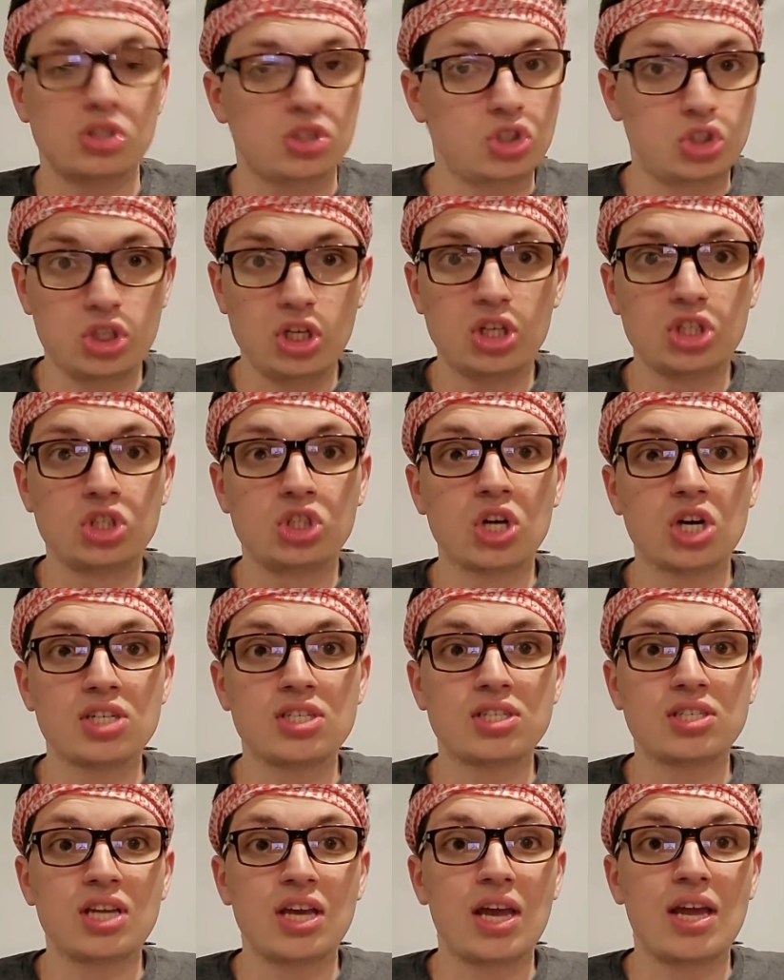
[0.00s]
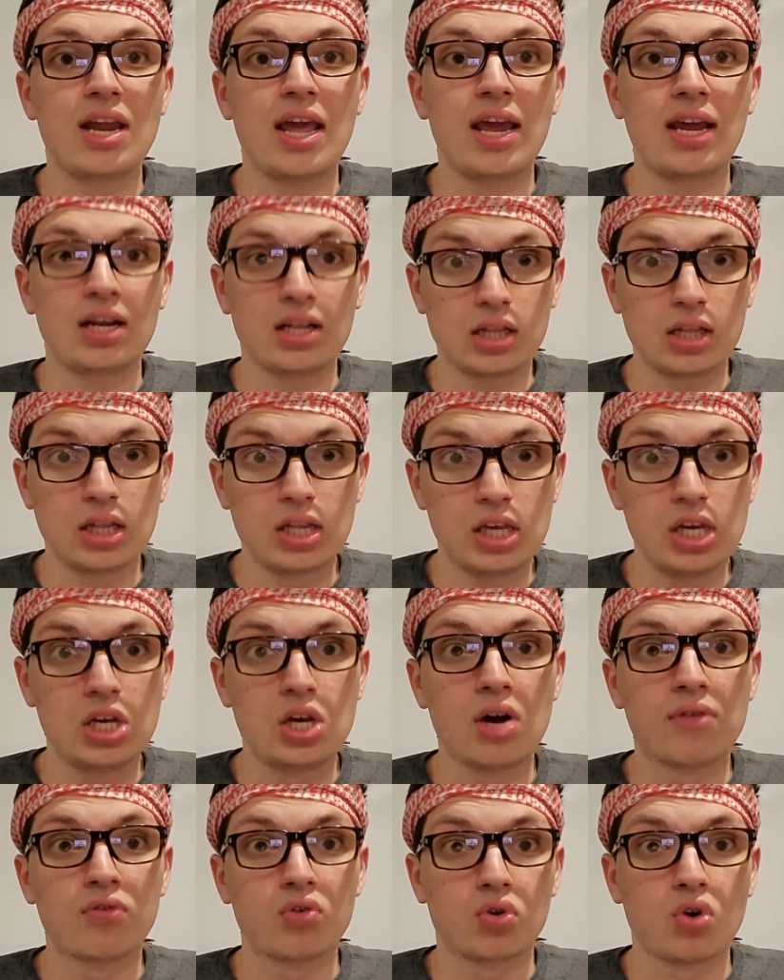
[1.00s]
She is just in a
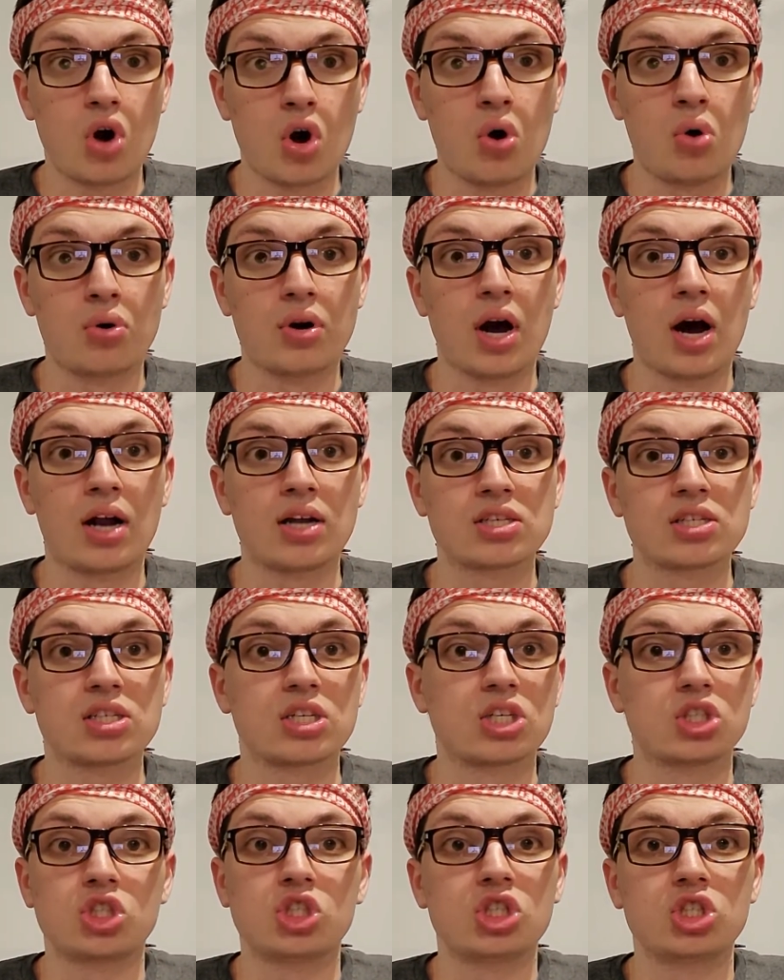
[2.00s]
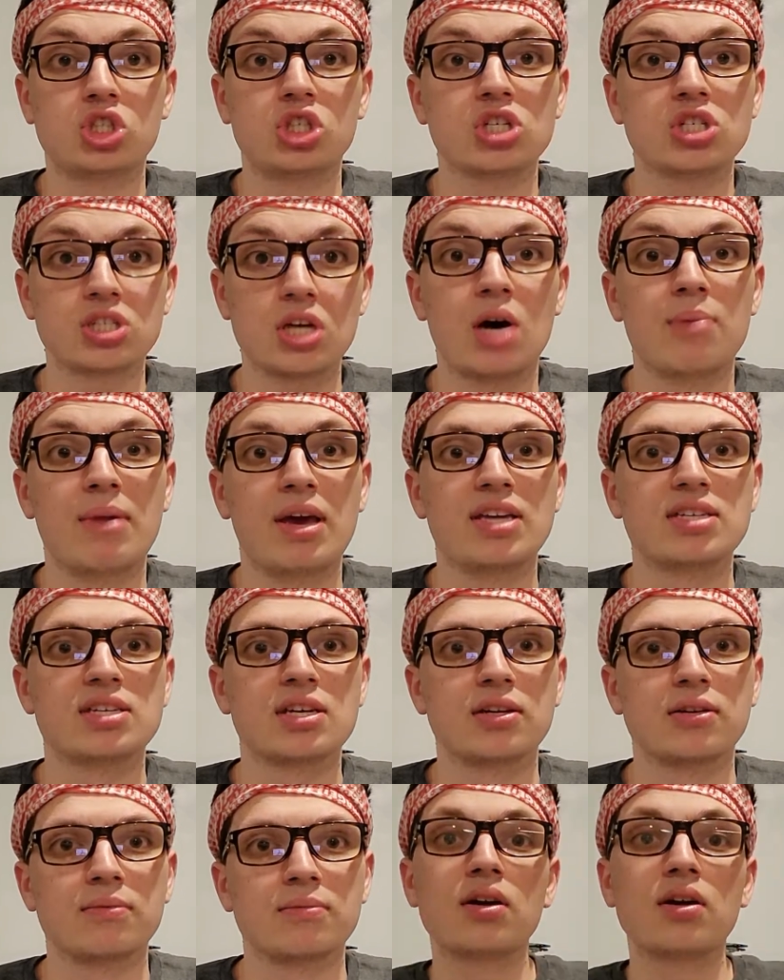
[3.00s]
league of her own, honestly. She's just
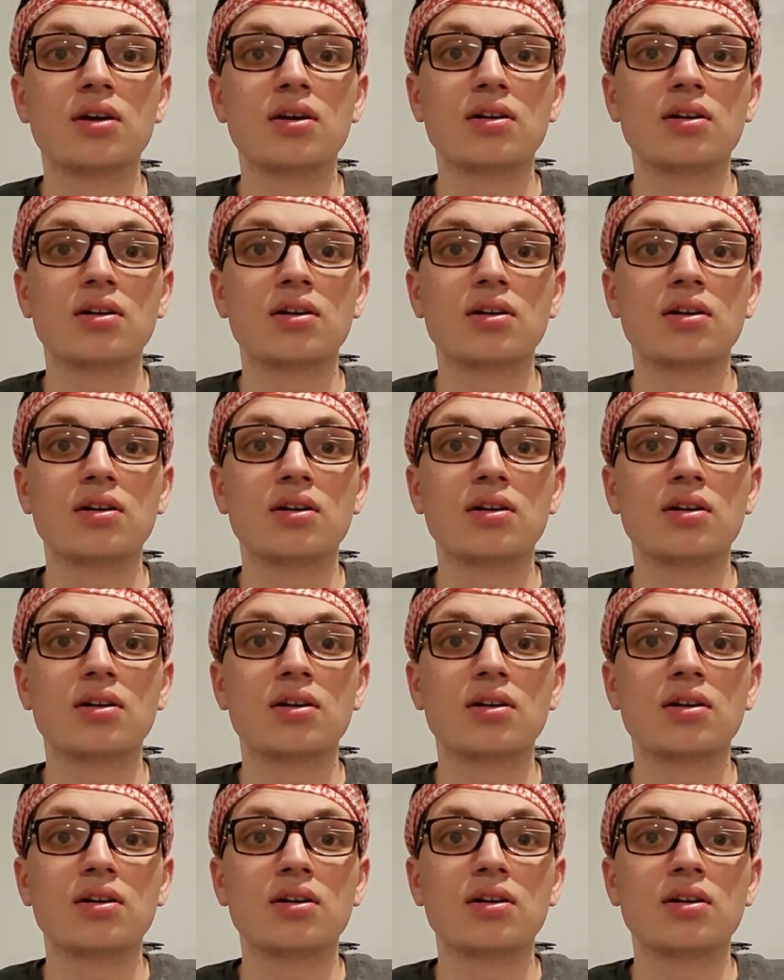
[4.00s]
amazing.